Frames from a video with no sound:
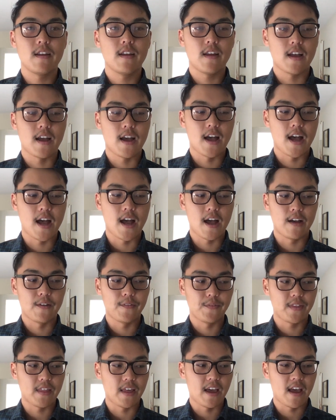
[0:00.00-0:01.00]

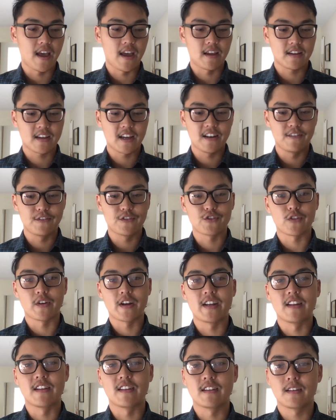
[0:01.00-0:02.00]
that kind of
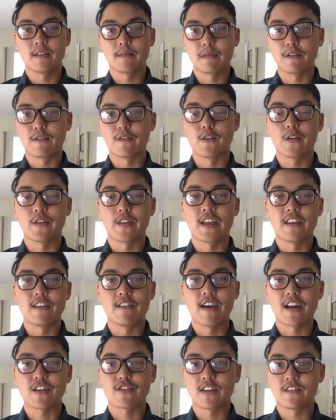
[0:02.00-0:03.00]
training before that you
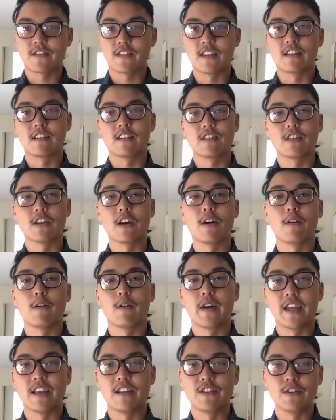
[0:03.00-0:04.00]
actually have to
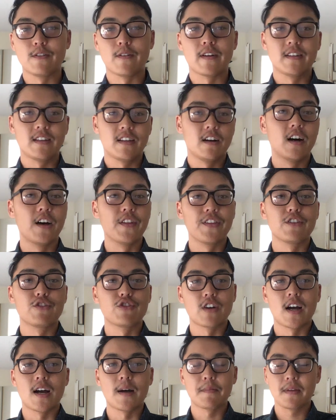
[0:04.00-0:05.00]
go and do it on the
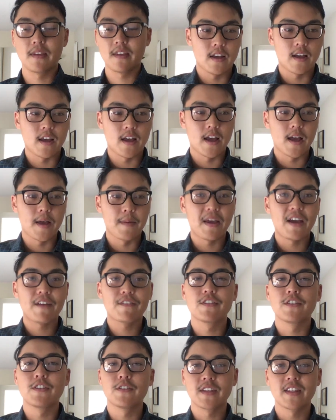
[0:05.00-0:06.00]
job.
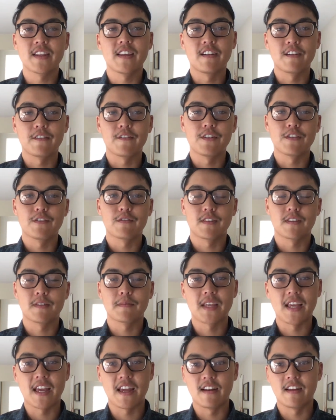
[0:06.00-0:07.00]
After doing the interviews with some
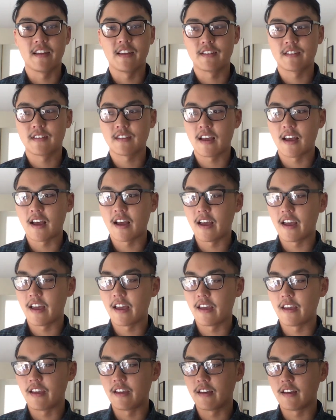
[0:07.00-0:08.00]
candidates,
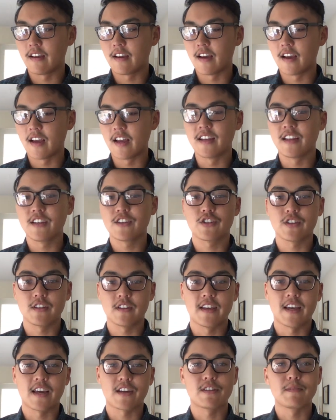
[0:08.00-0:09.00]
I
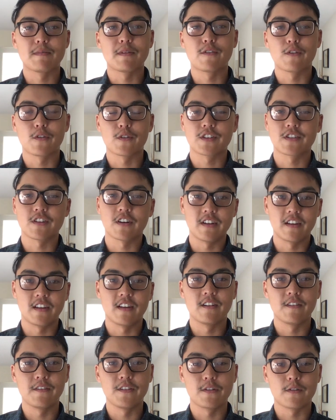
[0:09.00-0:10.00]
initially, actually before starting
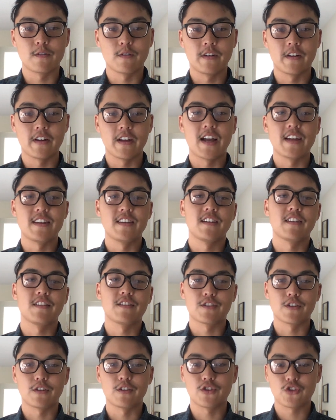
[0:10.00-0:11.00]
Interview Query, I did a
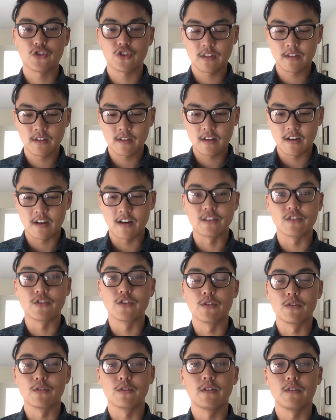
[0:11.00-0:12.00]
search on
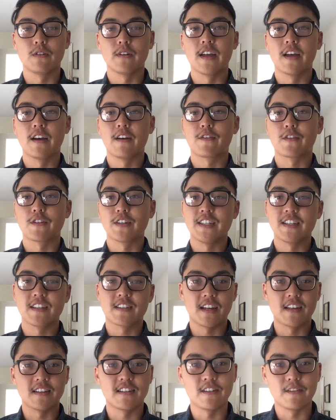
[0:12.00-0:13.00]
Google for data
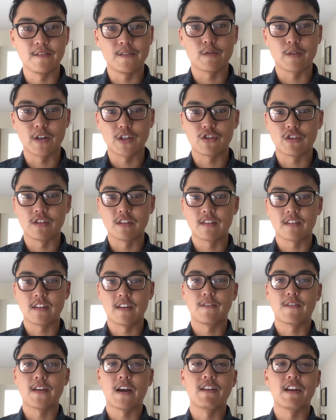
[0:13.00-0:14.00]
science interview questions
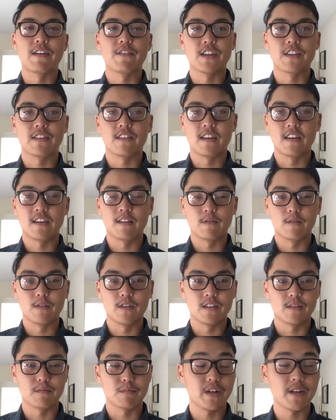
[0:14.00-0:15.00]
and found everything
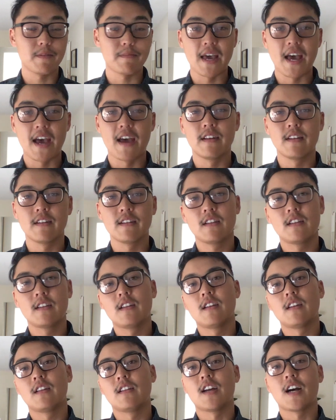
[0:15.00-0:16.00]
was pretty bad,
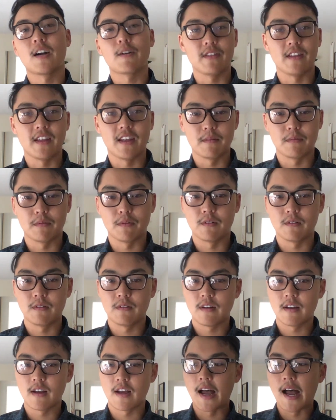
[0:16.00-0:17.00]
not
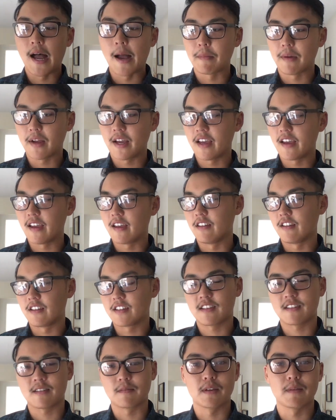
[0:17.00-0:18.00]
relatable. I looked
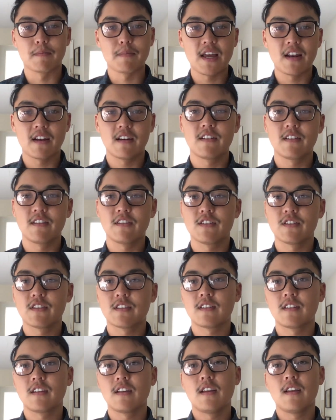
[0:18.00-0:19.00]
at some
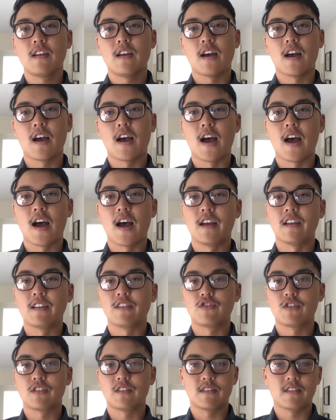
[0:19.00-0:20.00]
competitors.
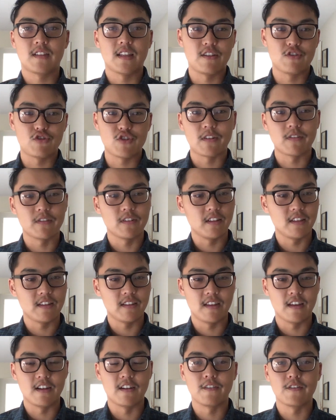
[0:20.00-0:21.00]
Generally,
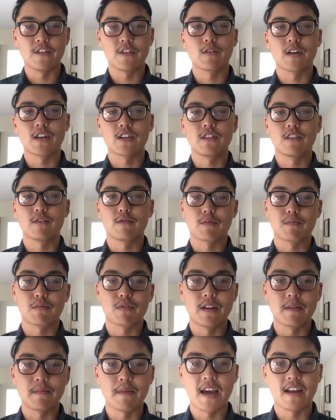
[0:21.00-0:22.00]
the interview questions were
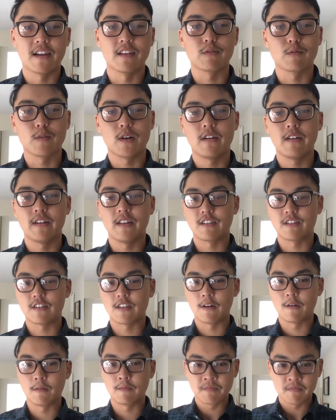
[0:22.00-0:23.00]
pretty bad as well. And
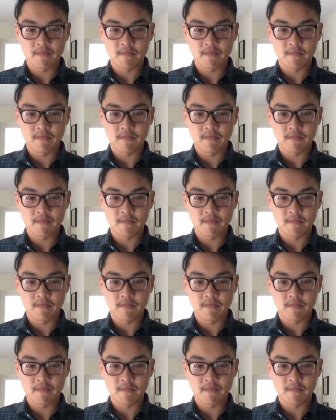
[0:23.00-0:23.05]
so